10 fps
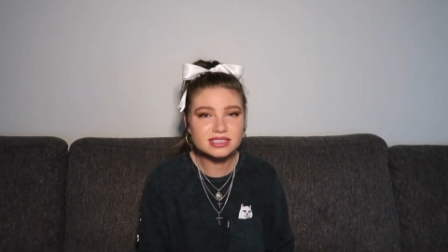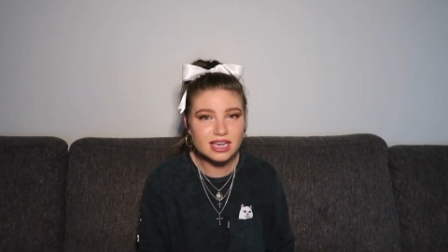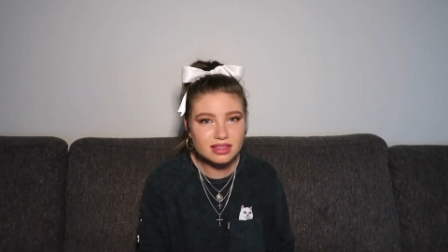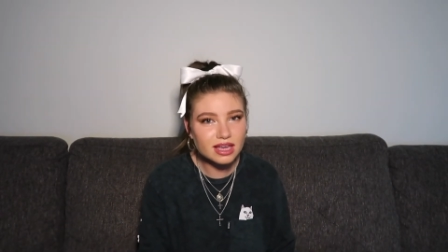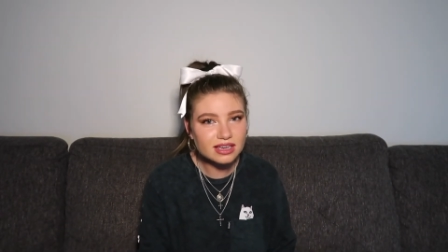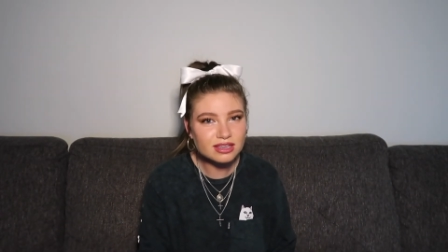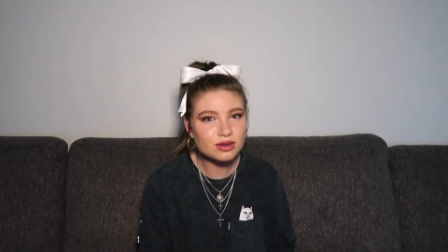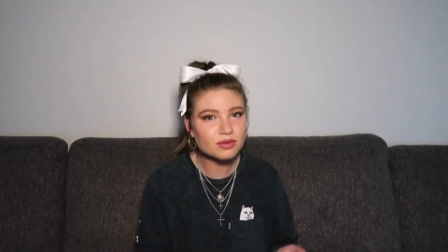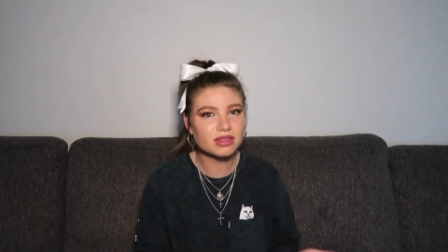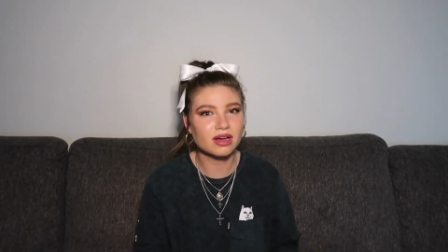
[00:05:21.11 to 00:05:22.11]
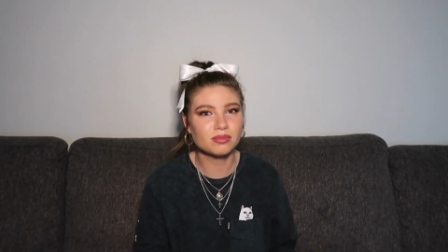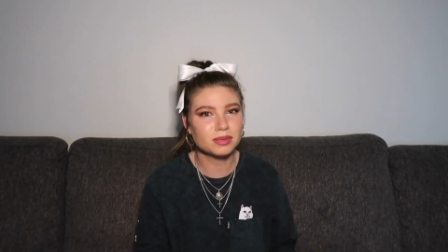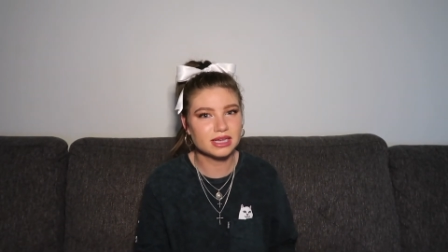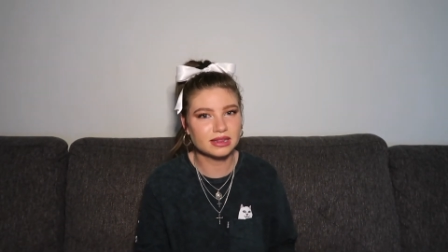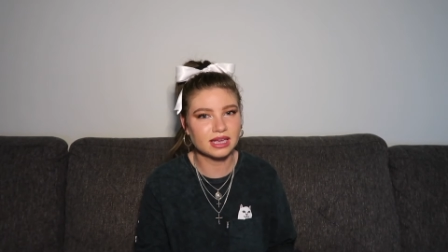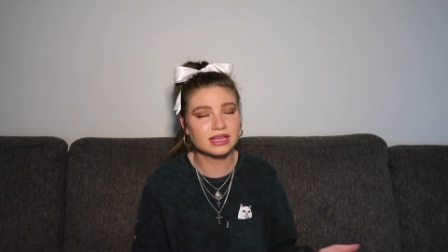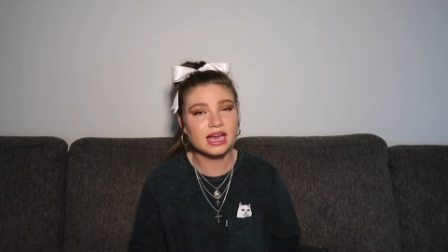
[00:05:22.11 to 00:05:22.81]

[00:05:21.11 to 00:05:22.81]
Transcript: say thank you without being like,